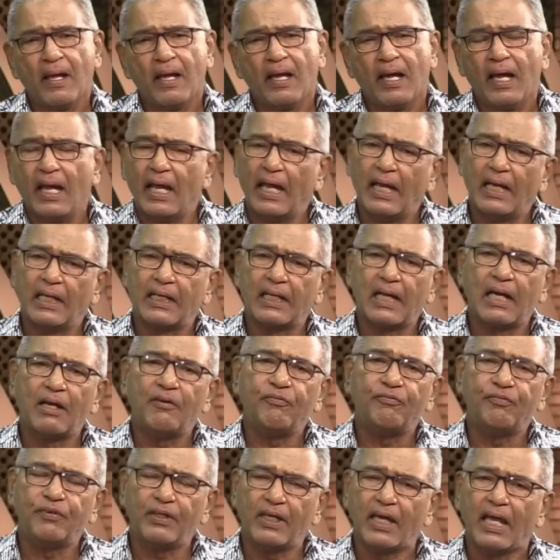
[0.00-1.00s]
and uh,
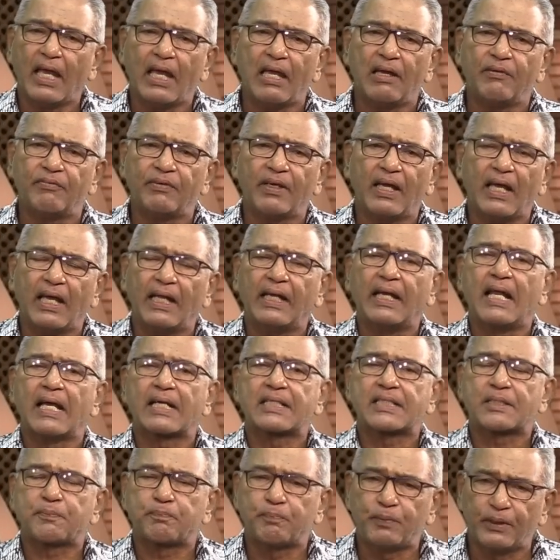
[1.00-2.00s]
we have an
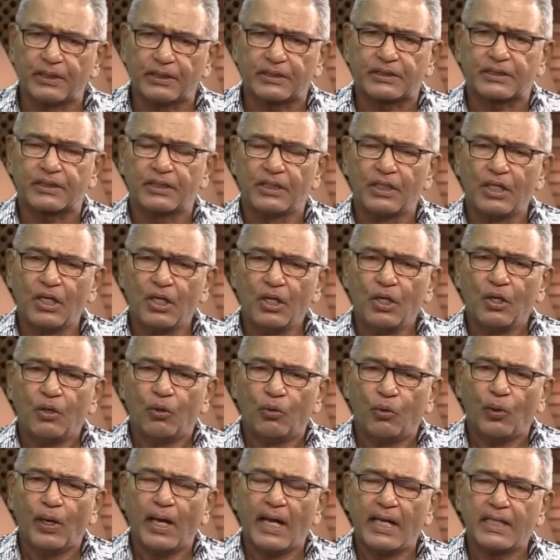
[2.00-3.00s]
expert
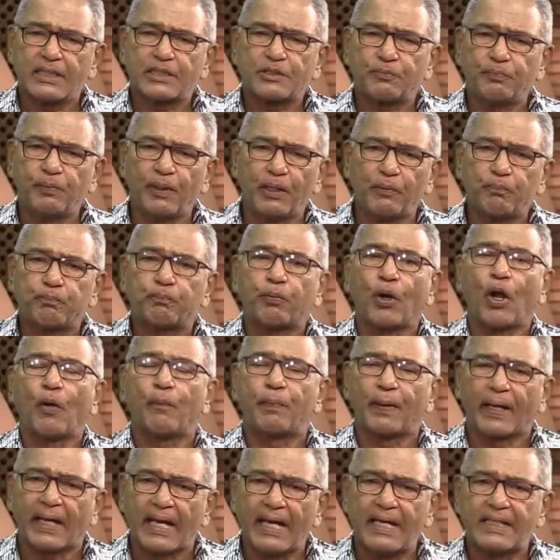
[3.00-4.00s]
who has been
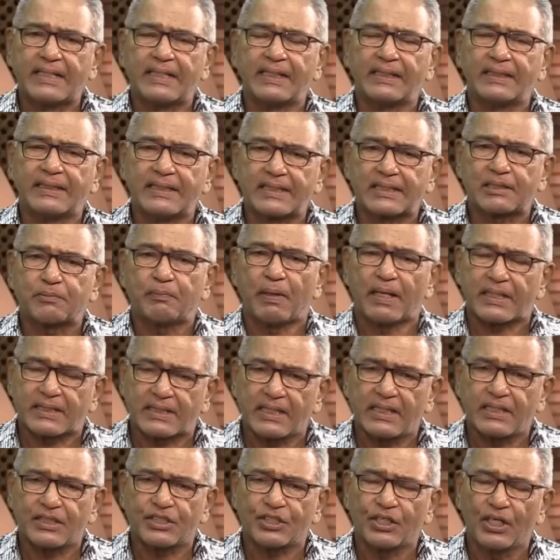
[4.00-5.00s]
propagating this
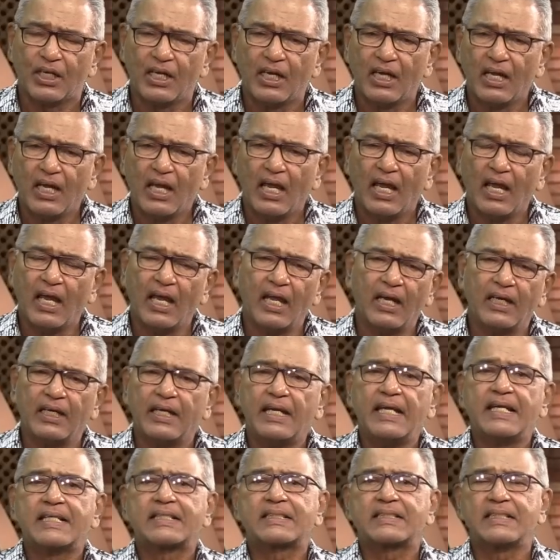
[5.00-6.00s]
message and
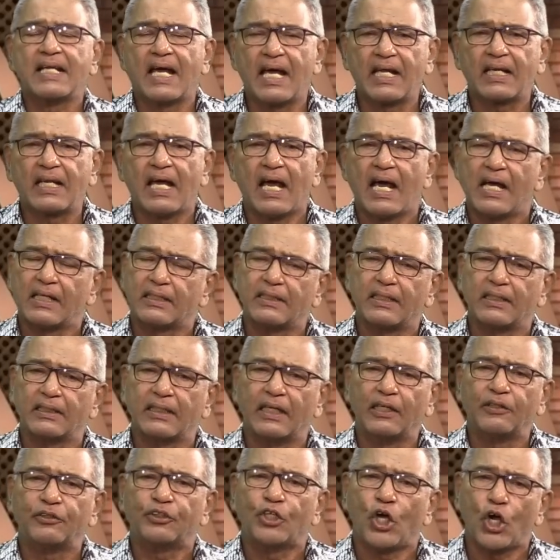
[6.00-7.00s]
he is none other
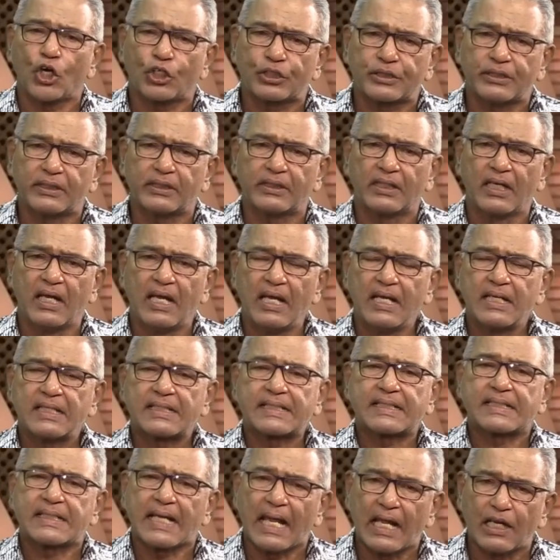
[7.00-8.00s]
than Dr.
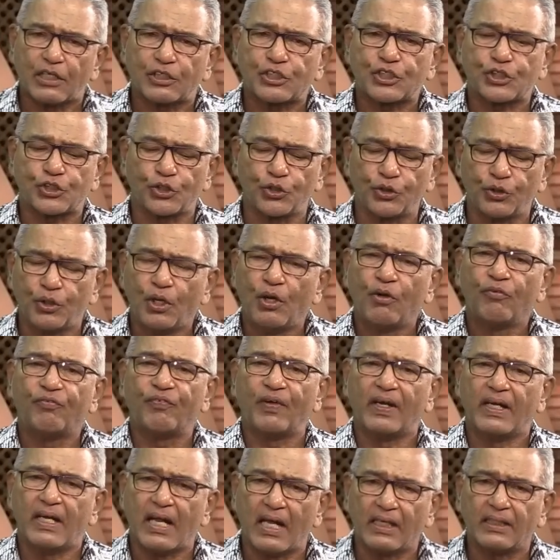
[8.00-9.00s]
Celso
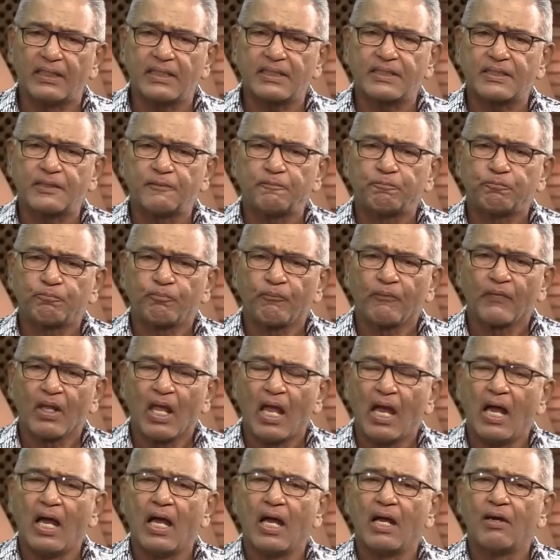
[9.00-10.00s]
Fernandes
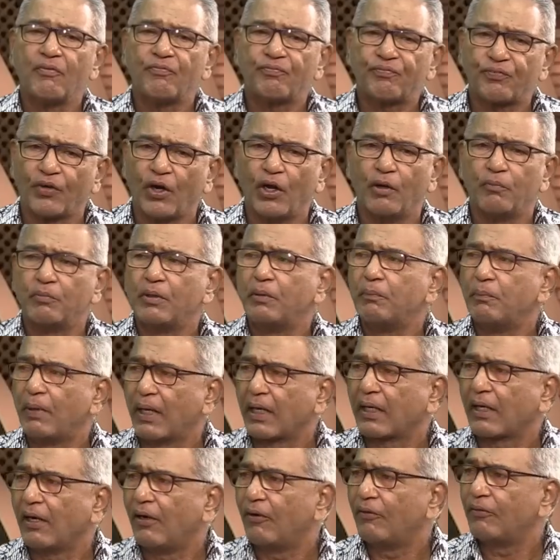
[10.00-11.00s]
uh, from
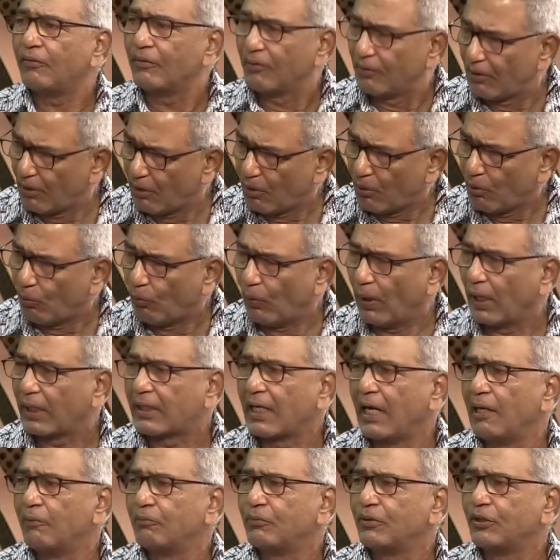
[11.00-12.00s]
Margao. Yes.
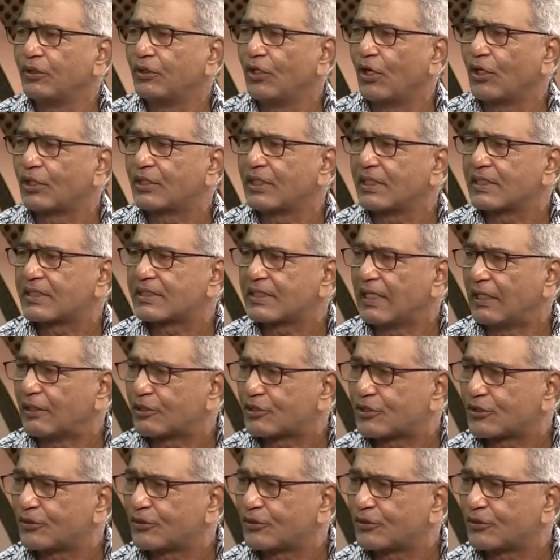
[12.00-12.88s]
Welcome, Dr. Celso.